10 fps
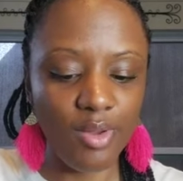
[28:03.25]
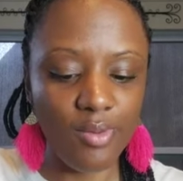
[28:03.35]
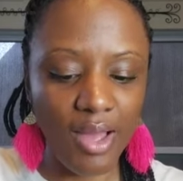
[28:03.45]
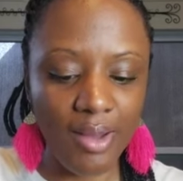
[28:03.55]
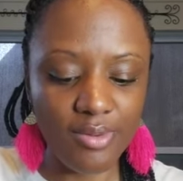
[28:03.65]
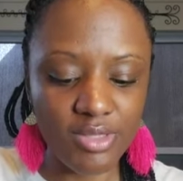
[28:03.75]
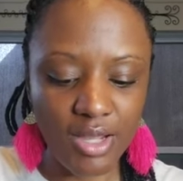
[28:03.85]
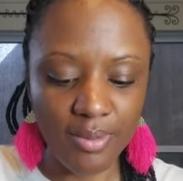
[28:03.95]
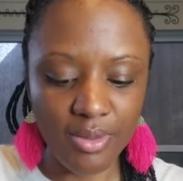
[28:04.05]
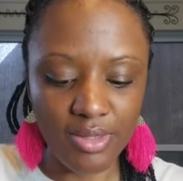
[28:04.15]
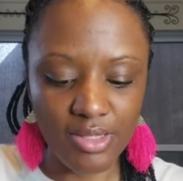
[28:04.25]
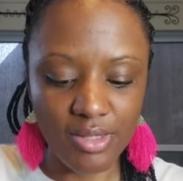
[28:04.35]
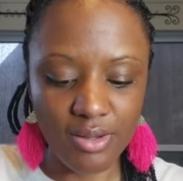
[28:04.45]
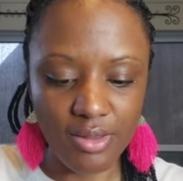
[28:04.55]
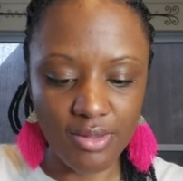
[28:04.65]
We I will talk about this
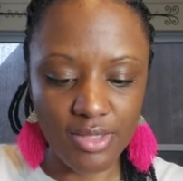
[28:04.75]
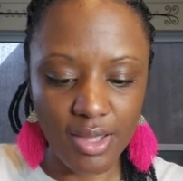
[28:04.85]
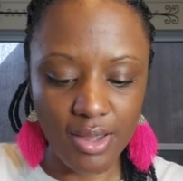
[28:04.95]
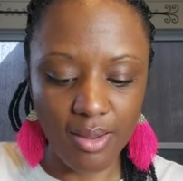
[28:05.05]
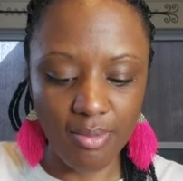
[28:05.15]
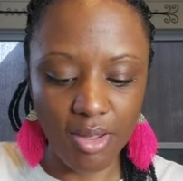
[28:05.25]
another time